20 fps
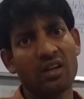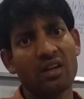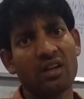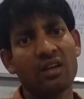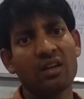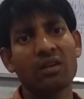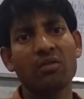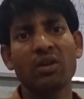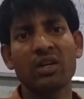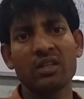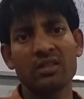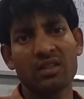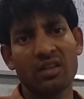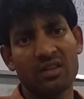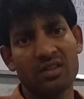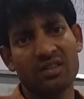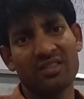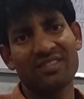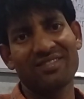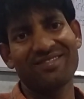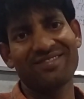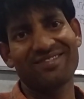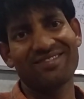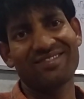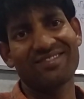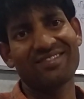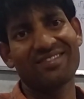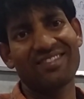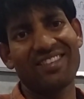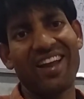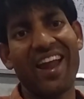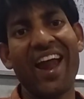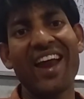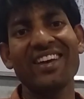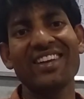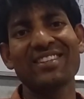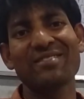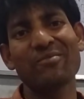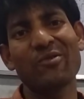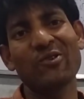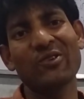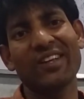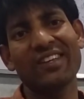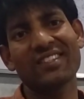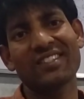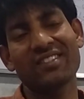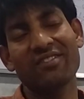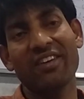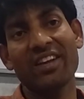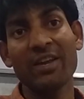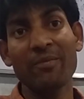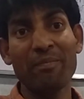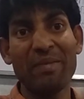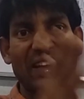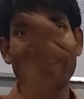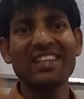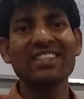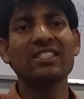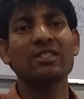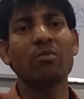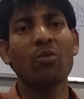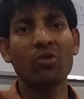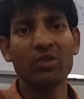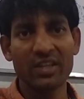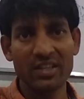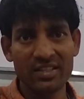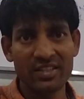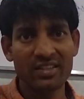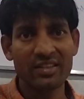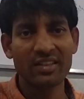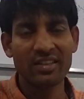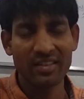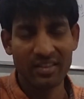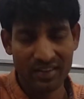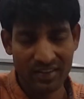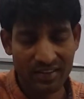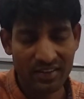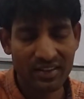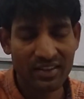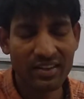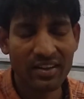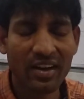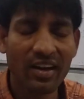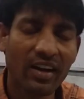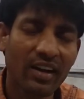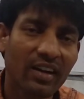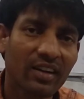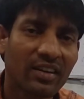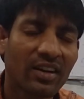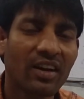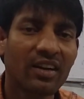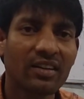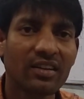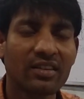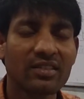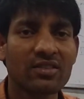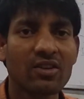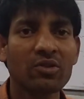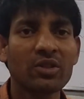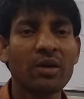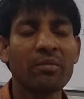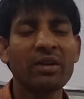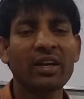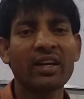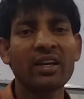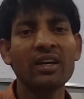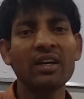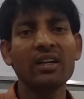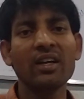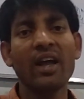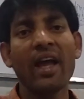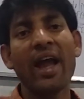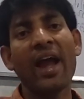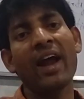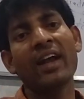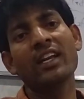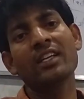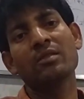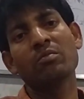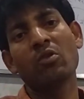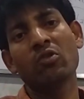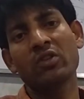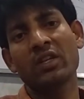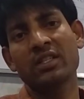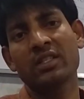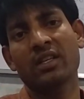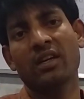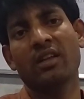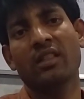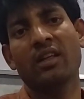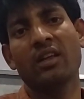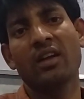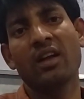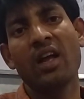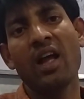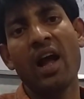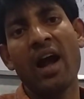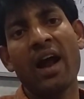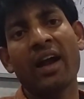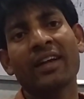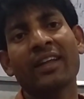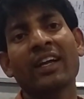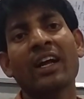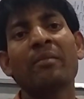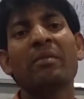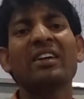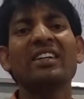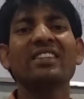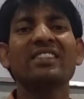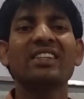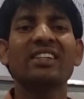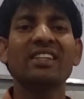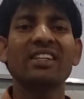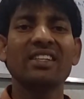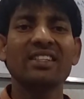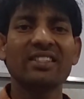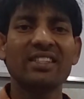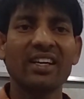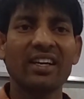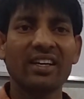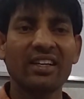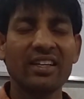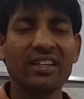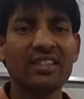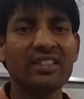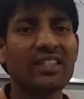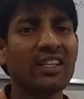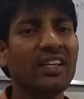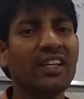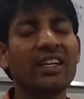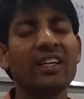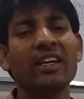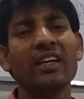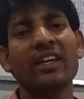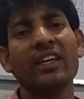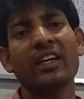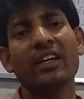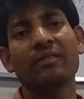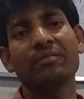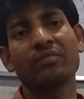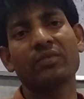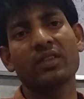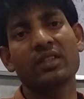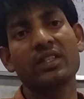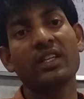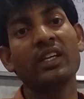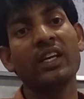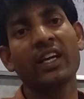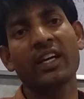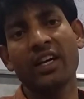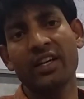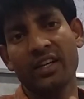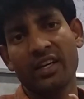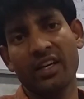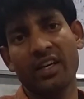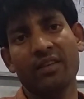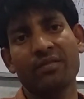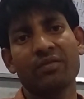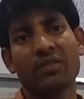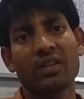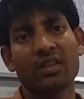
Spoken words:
What is that? Andes Mountains. Very biggest mountains in South America. Andes Mountains are there. Atacama Desert is there in Chile area, Chile country.